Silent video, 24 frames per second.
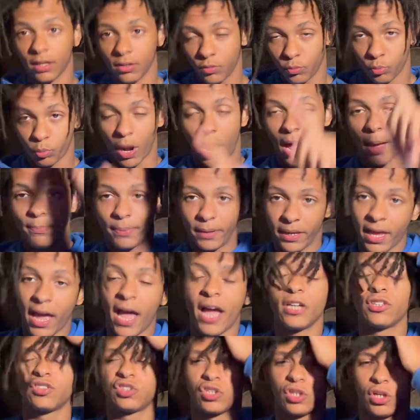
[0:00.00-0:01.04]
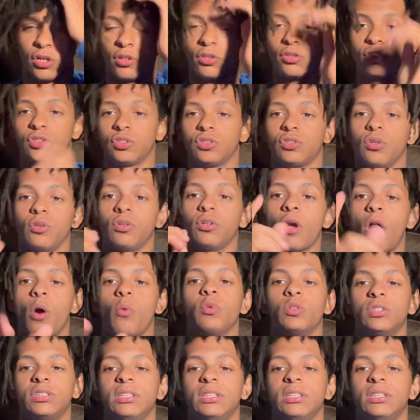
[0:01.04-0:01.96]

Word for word: rapping at church, so y'all will